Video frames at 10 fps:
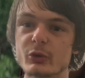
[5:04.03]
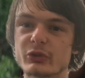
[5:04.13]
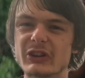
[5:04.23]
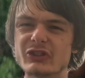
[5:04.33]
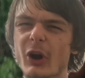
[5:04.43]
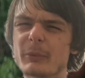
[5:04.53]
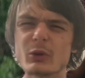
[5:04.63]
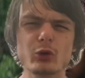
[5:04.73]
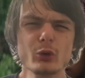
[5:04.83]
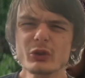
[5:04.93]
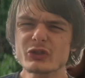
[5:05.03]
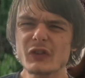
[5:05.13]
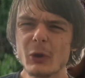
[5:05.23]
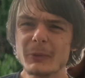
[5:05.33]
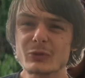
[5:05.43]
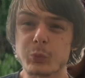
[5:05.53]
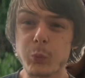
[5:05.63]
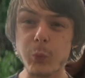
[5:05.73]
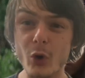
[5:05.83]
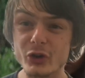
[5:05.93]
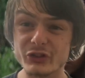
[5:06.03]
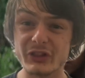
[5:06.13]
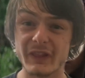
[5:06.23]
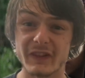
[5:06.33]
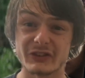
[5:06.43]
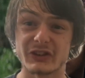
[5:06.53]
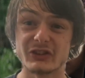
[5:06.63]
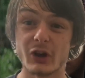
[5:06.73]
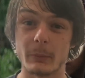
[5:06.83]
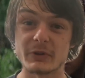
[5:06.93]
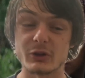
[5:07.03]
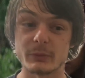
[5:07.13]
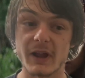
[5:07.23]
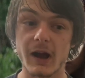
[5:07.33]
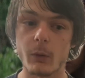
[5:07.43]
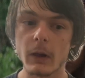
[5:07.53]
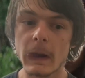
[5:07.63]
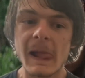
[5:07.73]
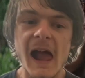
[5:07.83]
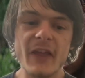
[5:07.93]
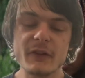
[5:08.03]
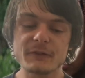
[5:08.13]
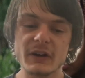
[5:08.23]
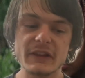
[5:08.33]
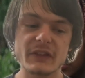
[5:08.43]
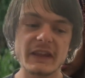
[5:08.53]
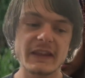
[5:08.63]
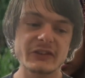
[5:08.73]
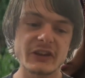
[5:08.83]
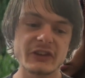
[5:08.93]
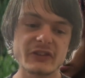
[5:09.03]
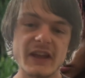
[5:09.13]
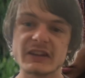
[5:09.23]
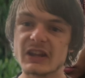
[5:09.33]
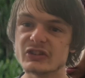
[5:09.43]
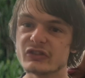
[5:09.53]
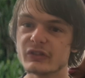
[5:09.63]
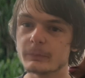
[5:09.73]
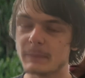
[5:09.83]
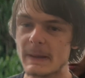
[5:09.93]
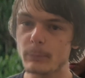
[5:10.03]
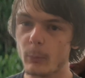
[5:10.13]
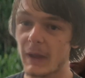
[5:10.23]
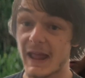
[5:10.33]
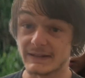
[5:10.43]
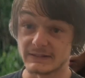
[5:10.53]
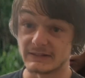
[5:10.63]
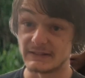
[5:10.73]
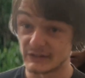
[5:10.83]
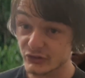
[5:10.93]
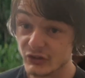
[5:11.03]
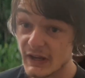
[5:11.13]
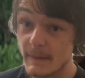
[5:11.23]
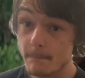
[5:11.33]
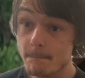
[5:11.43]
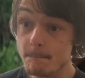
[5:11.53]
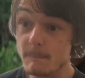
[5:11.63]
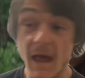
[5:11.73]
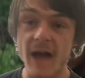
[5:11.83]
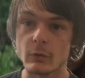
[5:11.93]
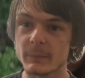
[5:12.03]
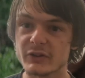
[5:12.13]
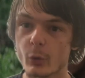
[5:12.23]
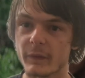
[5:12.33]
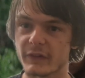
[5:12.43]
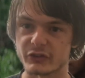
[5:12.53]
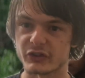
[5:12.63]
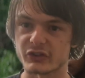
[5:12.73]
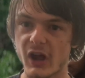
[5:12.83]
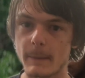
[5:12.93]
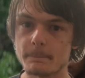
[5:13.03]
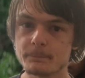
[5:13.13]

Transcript: CW. Lucasfilm is worse than the CW now. And the funny thing is, is that the people at Disney haven't been doing this this time.